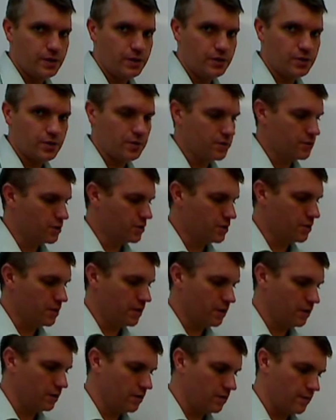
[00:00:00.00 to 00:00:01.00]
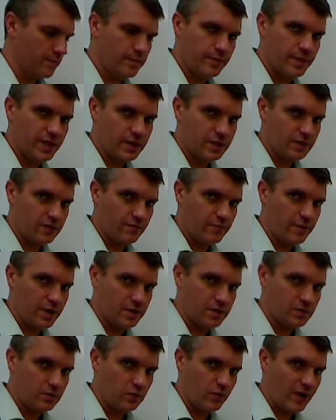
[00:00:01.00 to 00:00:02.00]
These are circular bits of
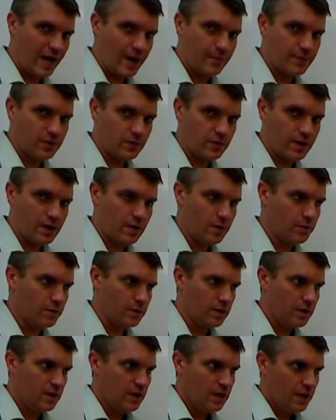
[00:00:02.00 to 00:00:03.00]
muscle wrapped around